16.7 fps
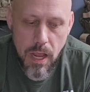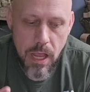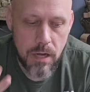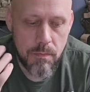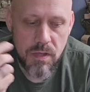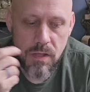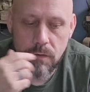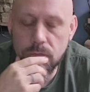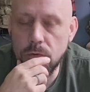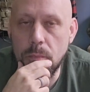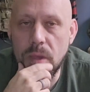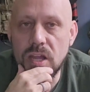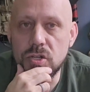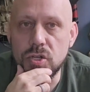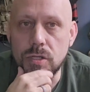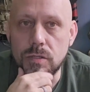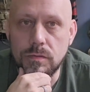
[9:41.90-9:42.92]
Enemy
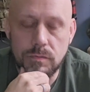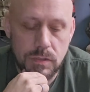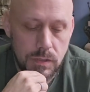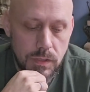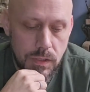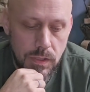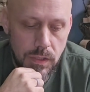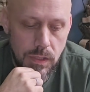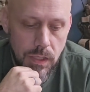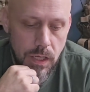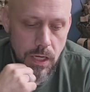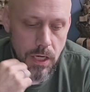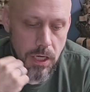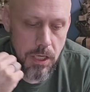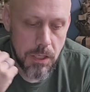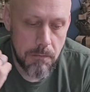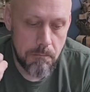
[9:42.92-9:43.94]
information.
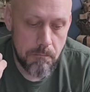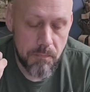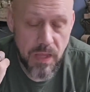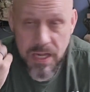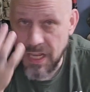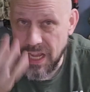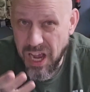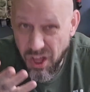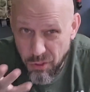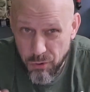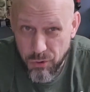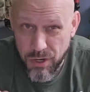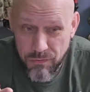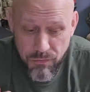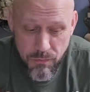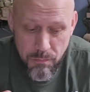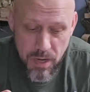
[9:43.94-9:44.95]
Any other
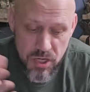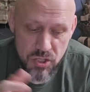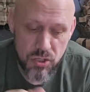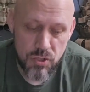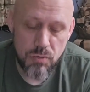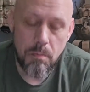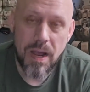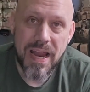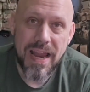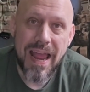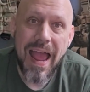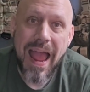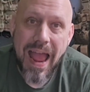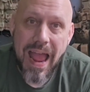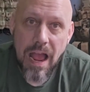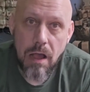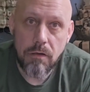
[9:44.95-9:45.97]
information you might
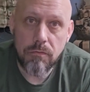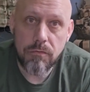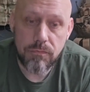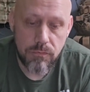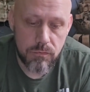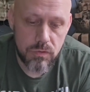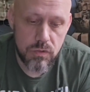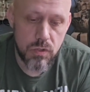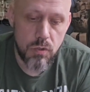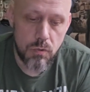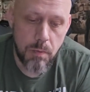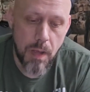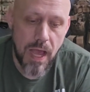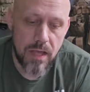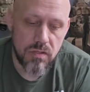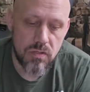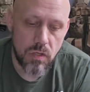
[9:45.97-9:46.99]
have to
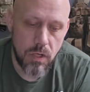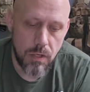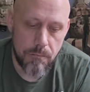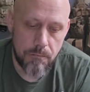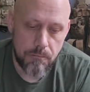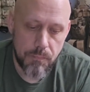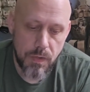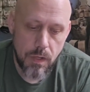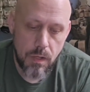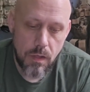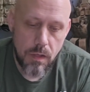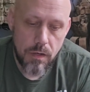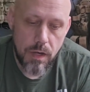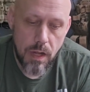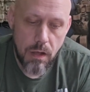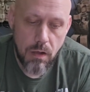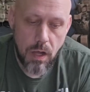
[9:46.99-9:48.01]
pass on.
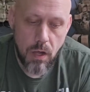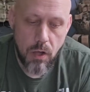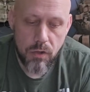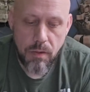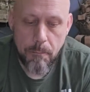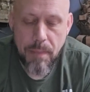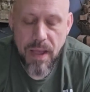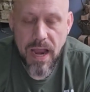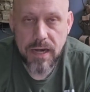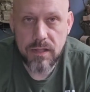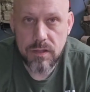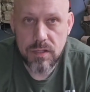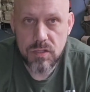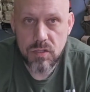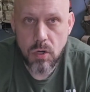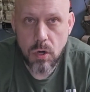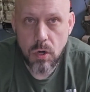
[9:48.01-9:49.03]
Now, on the back of
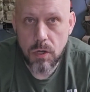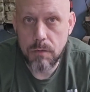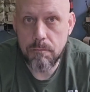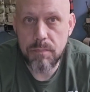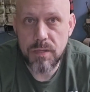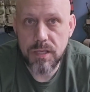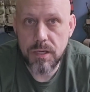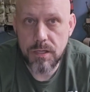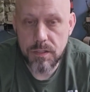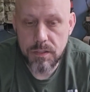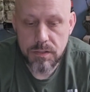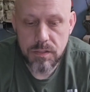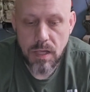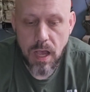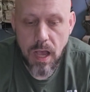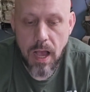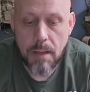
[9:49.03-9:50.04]
this card,
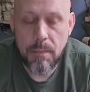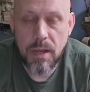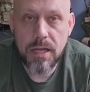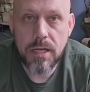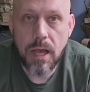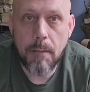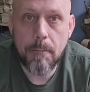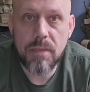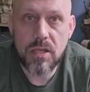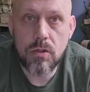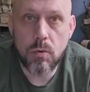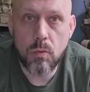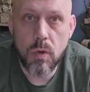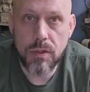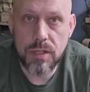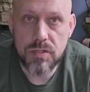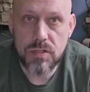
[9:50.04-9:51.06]
because I might not be the
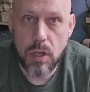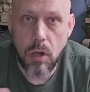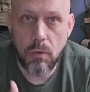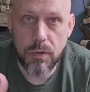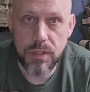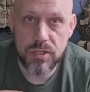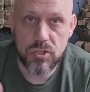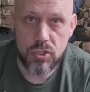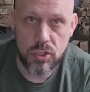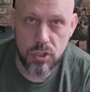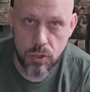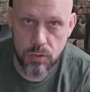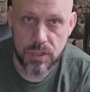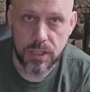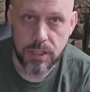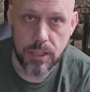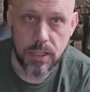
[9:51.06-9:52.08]
one that's always
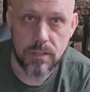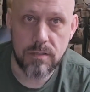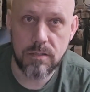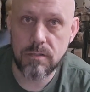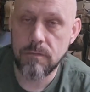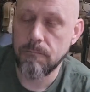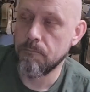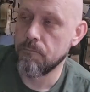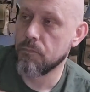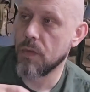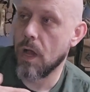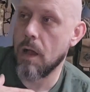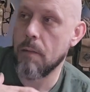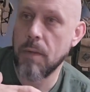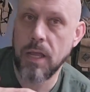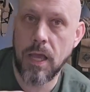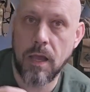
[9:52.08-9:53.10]
using this,
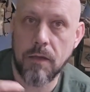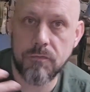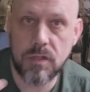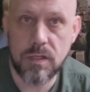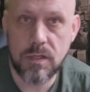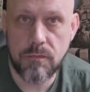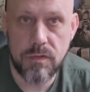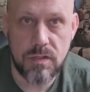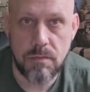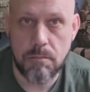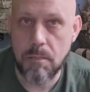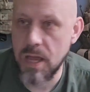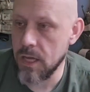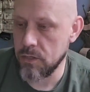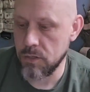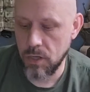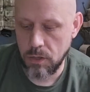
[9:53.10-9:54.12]
I might have to give it to
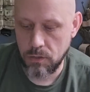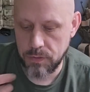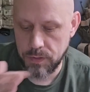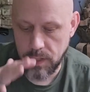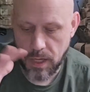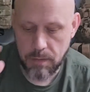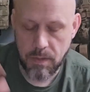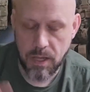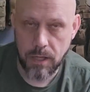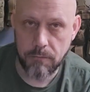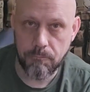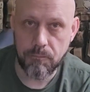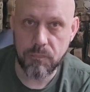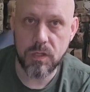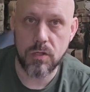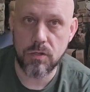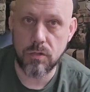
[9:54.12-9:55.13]
Mando and, hey man,
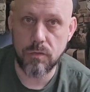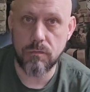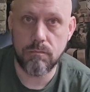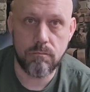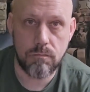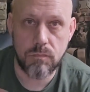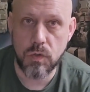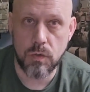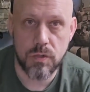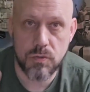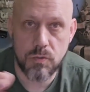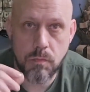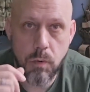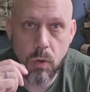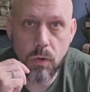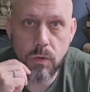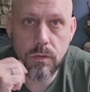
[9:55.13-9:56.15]
can you do this
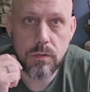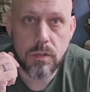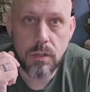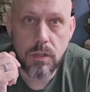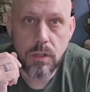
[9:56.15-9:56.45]
report?